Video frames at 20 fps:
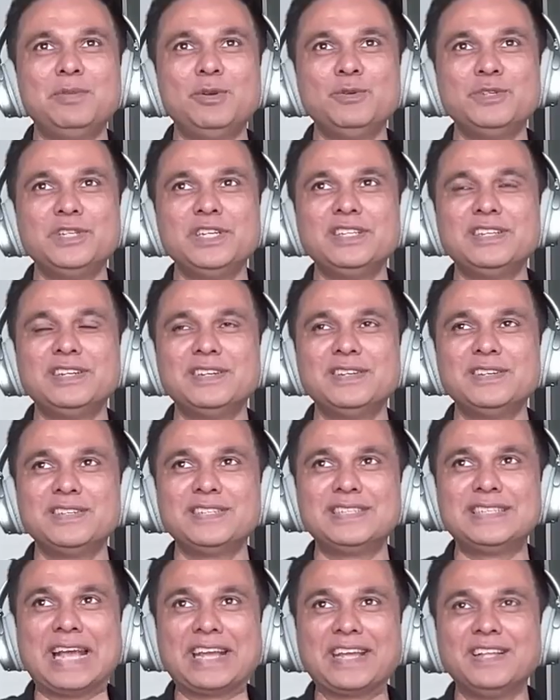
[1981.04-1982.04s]
losing the
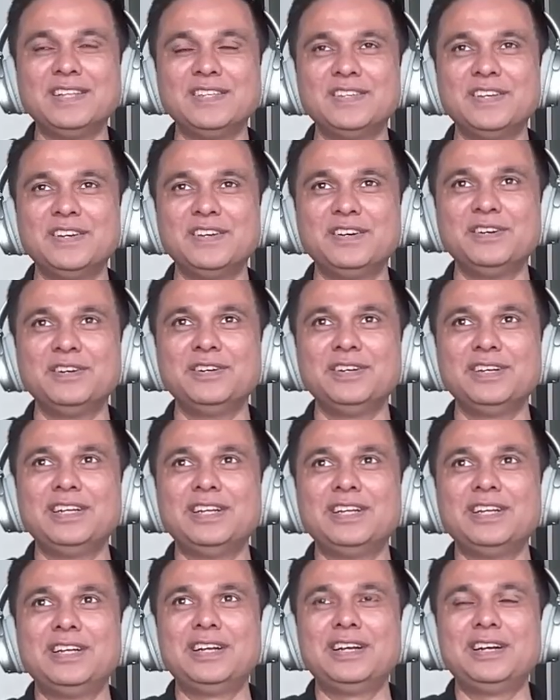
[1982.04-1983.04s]
seconds here,
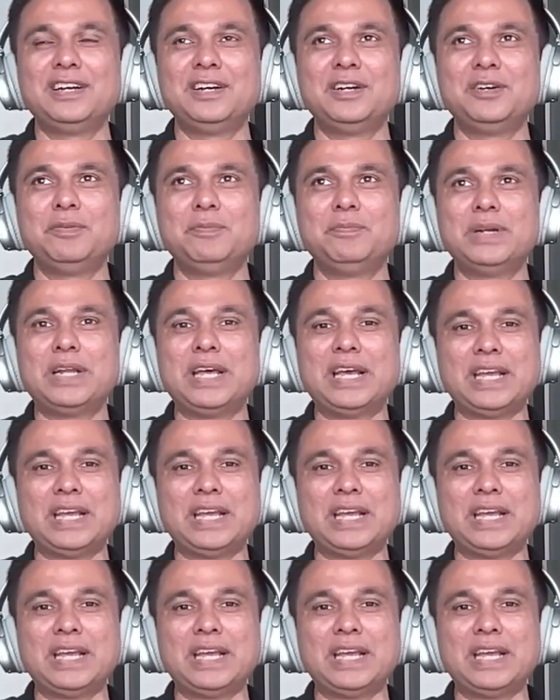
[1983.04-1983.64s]
but I